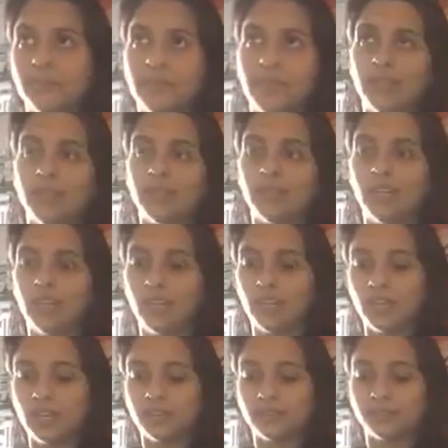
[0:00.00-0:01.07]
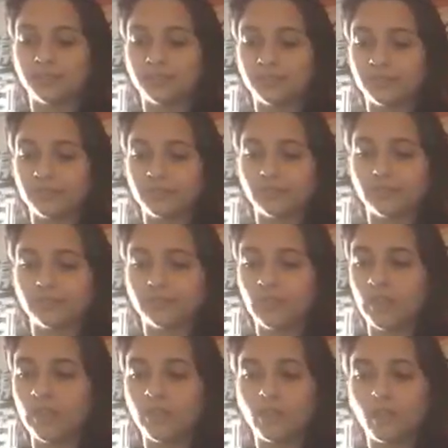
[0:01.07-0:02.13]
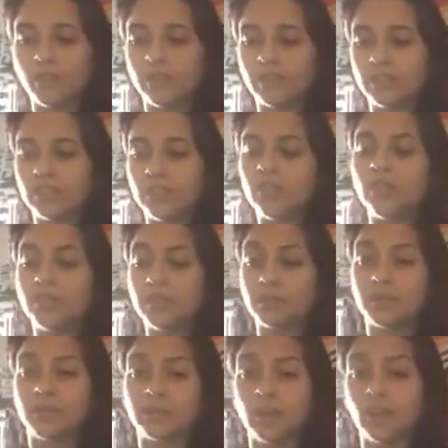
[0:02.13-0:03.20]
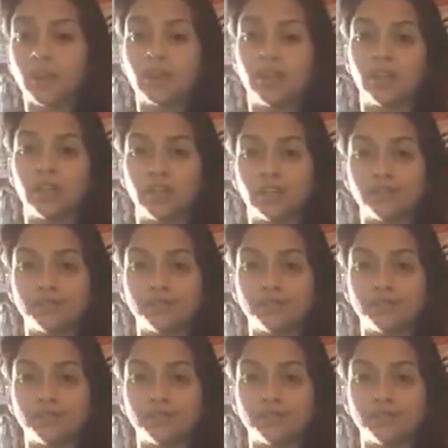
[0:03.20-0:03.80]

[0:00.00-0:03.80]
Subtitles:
But, and you always worked hard.